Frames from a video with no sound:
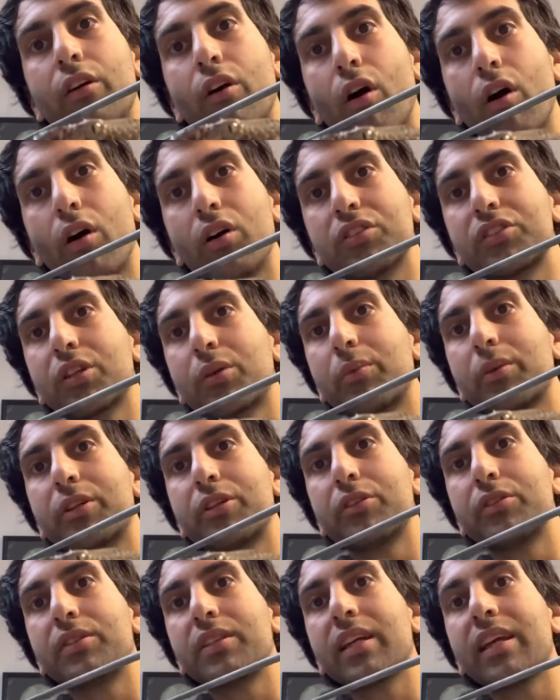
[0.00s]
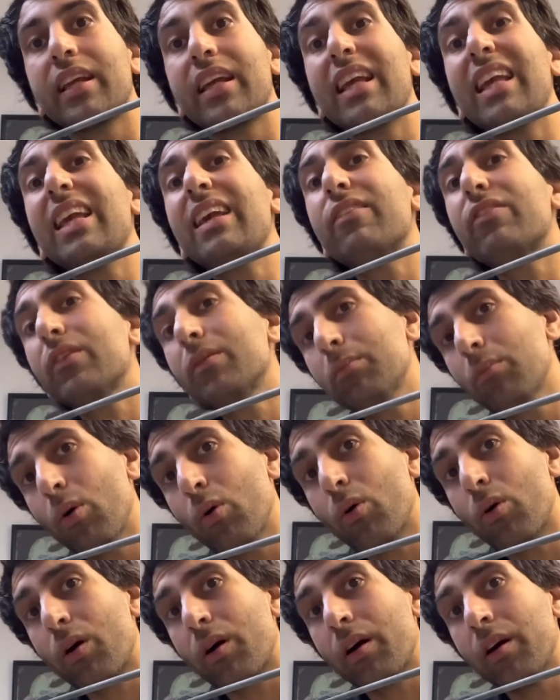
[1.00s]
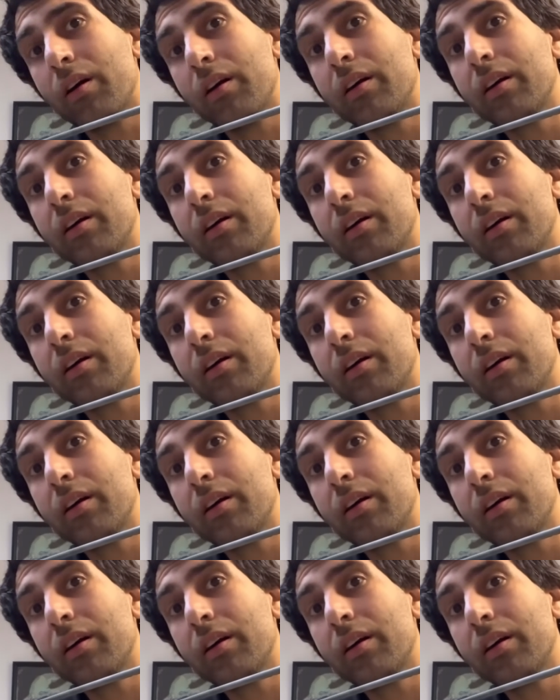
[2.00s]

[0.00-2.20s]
also reducing it even more,